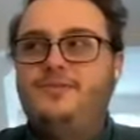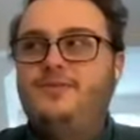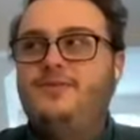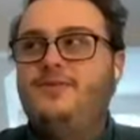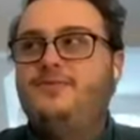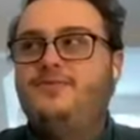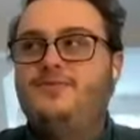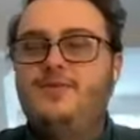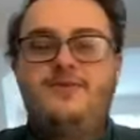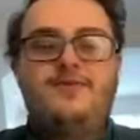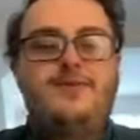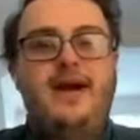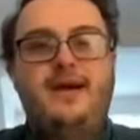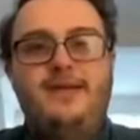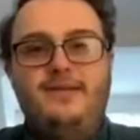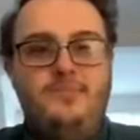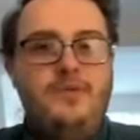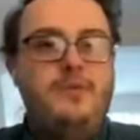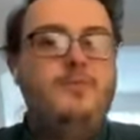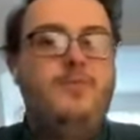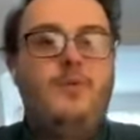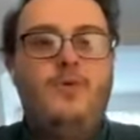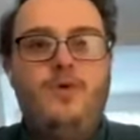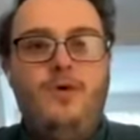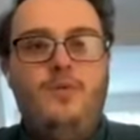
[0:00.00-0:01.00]
of reflect a
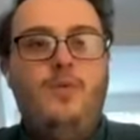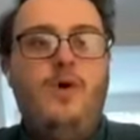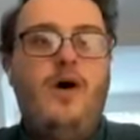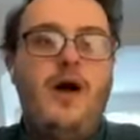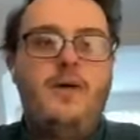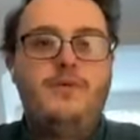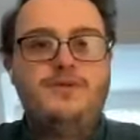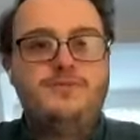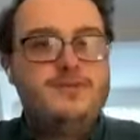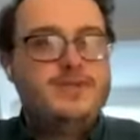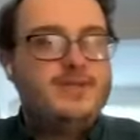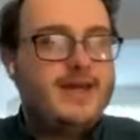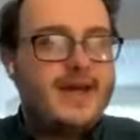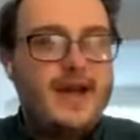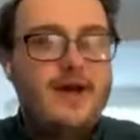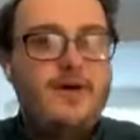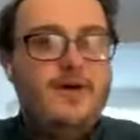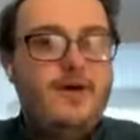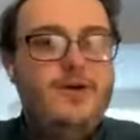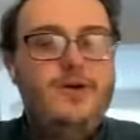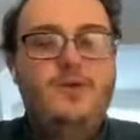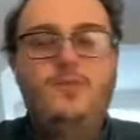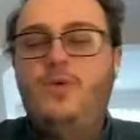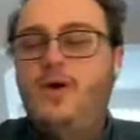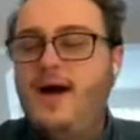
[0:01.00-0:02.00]
bit more on what I was missing out on
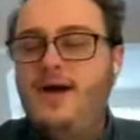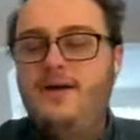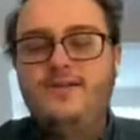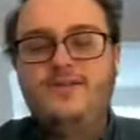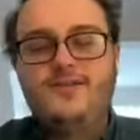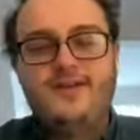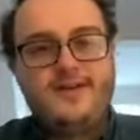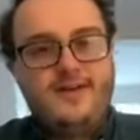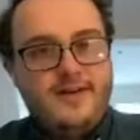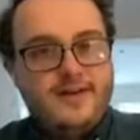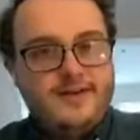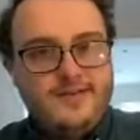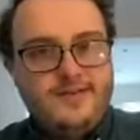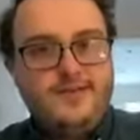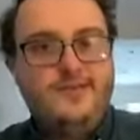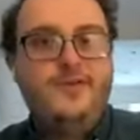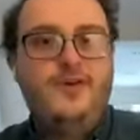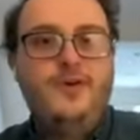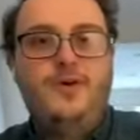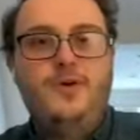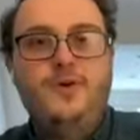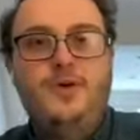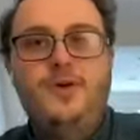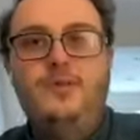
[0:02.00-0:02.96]
and what else I'd like to do.